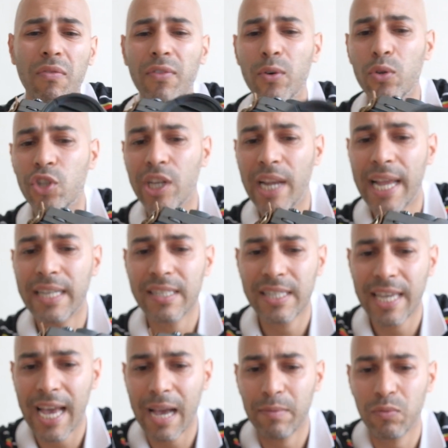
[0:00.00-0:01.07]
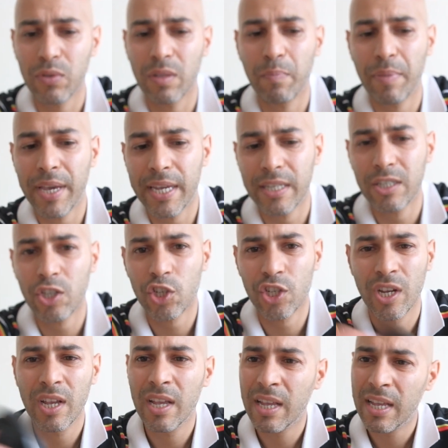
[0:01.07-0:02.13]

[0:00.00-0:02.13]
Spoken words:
Fuji lens caps with a pinch.